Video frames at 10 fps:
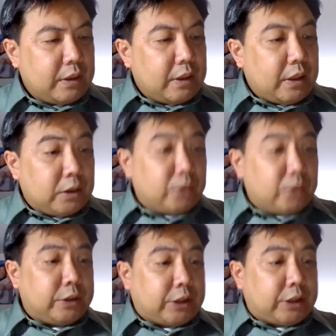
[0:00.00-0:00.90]
And the
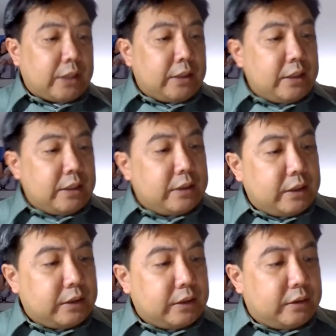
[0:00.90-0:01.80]
Lord said,
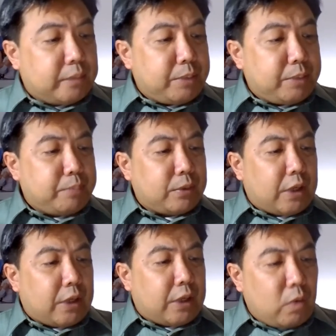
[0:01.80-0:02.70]
Indeed, the people
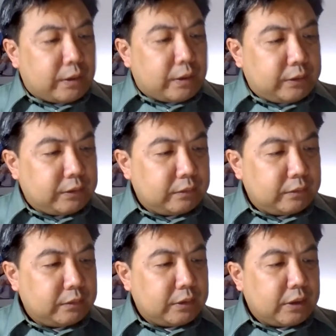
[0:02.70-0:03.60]
are one,
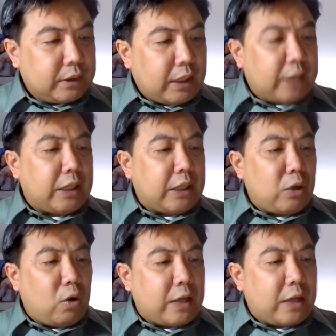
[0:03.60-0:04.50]
and they
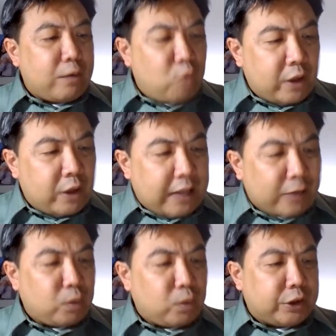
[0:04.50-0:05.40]
all have one
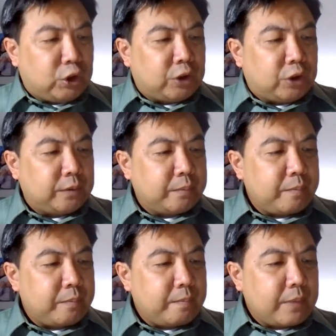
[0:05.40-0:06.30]
language,
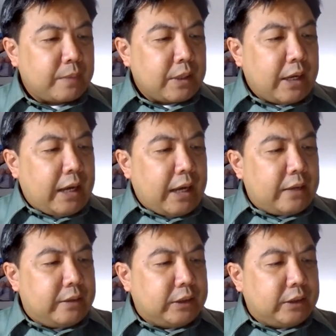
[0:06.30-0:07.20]

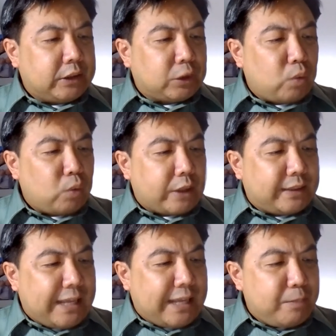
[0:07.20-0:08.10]
and this is what
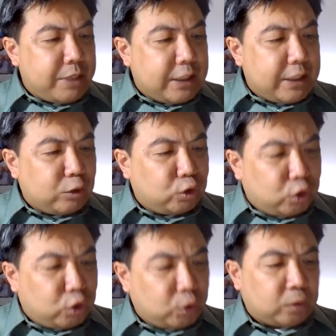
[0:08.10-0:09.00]
they begin to
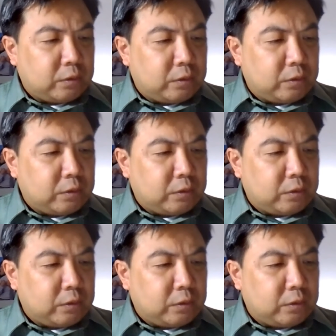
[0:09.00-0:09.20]
do.